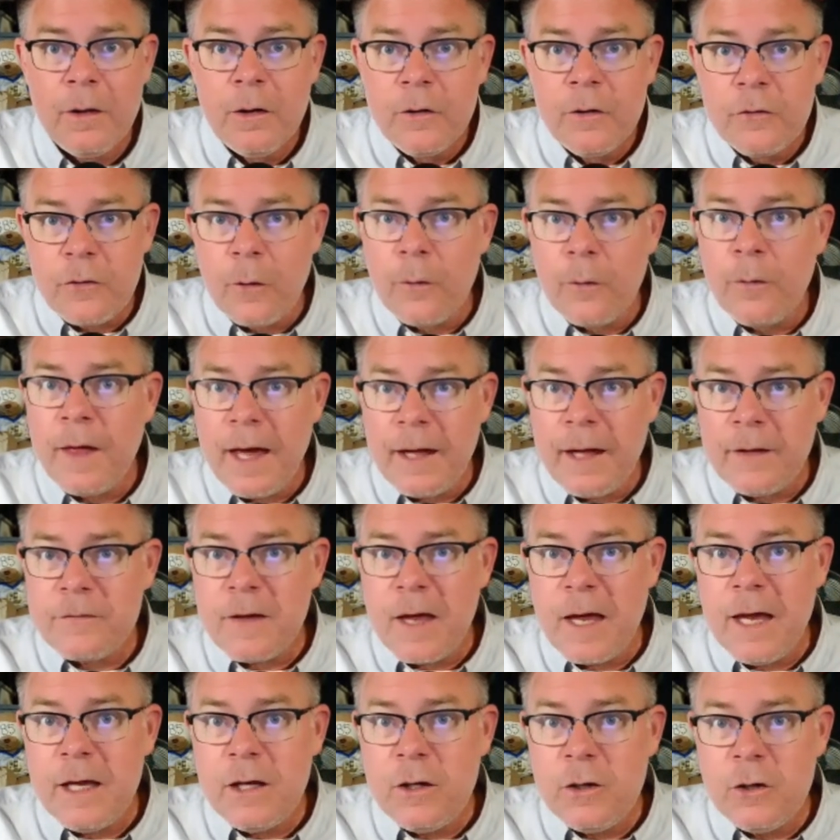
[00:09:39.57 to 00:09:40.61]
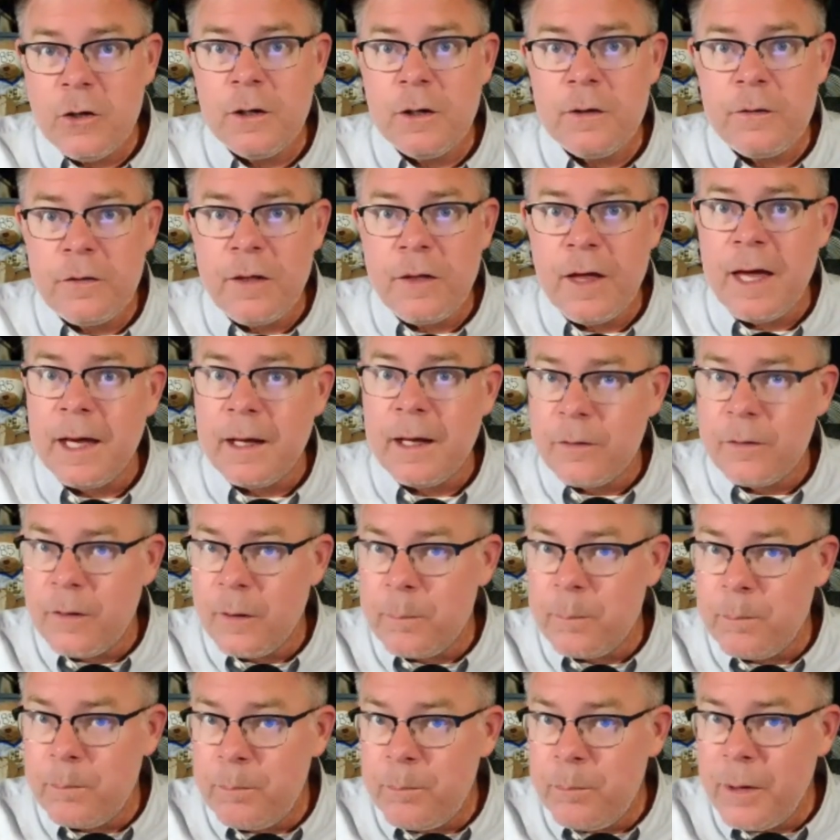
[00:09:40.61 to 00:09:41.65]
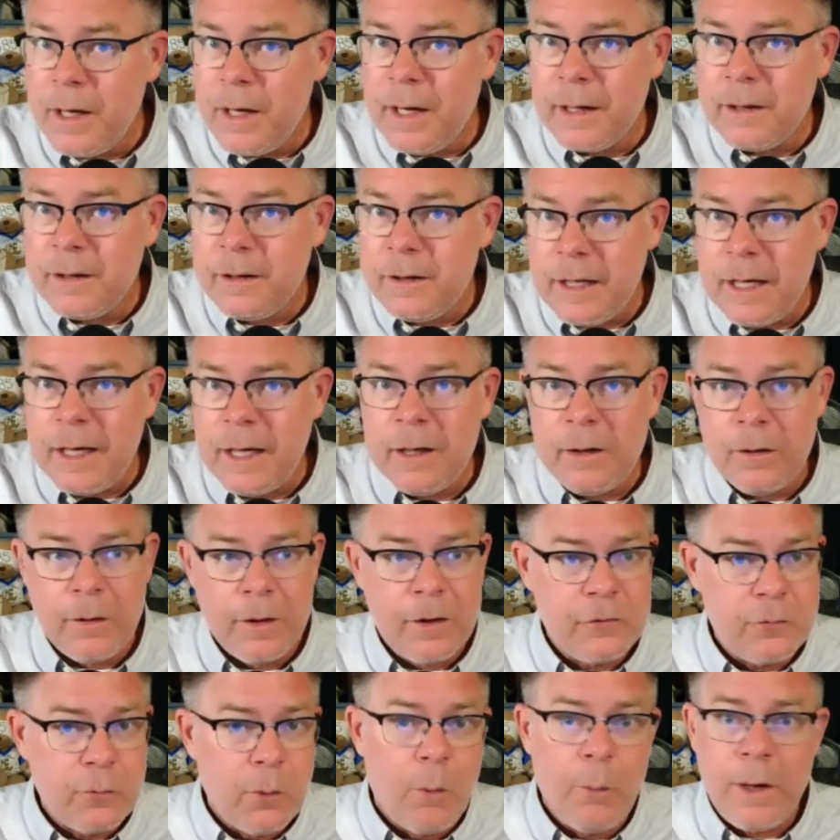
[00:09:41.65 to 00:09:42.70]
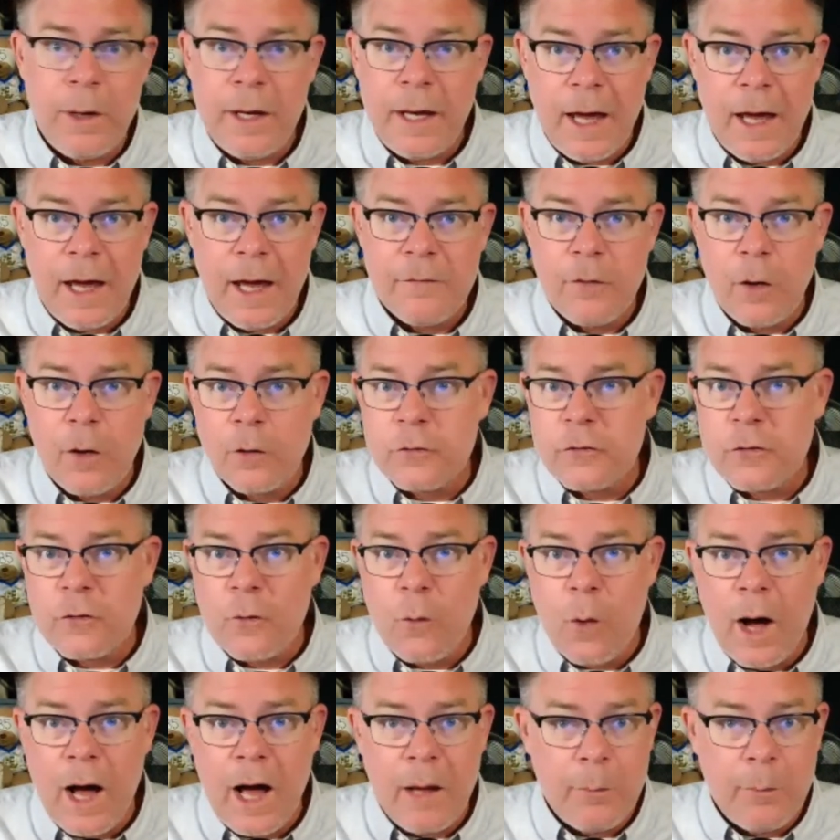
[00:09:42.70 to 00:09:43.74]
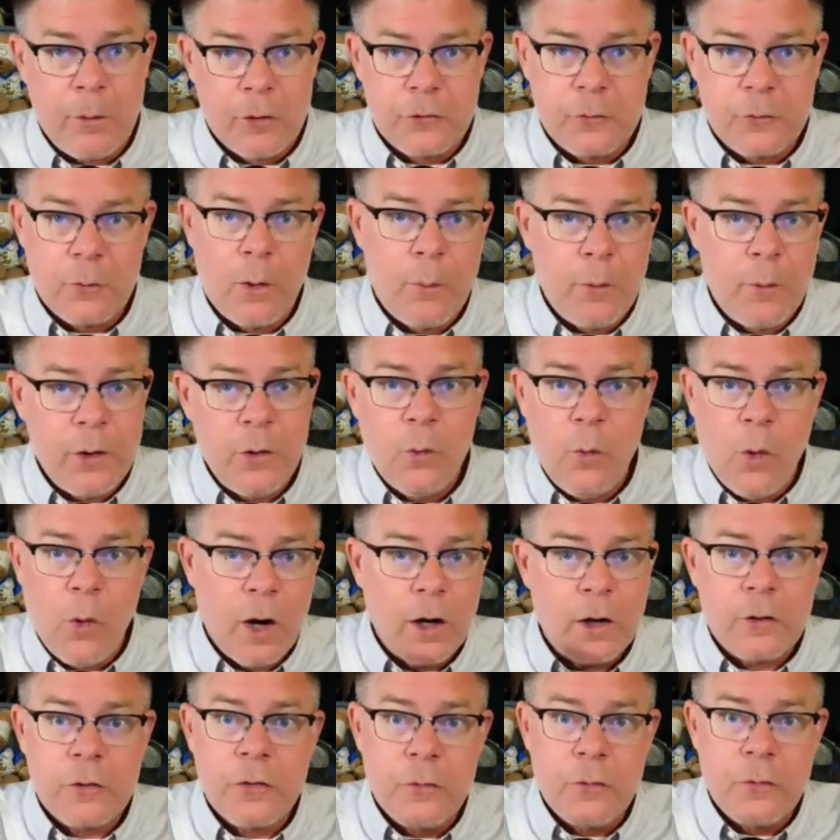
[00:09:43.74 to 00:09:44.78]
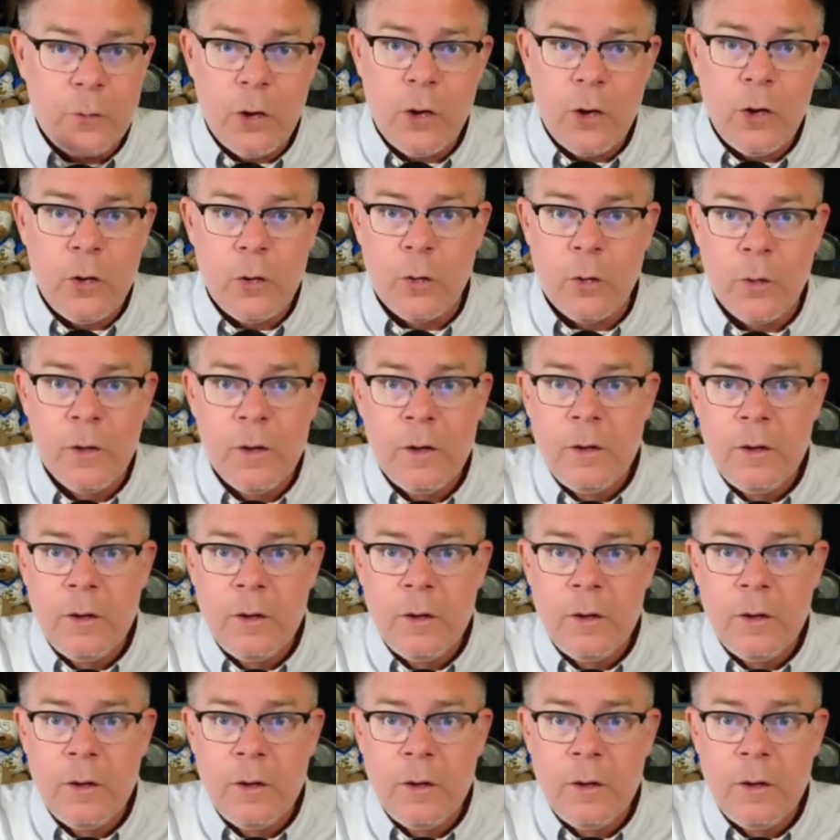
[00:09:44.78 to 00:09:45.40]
So that's a good thing. The big deal is when we have our squabbles, when we work through,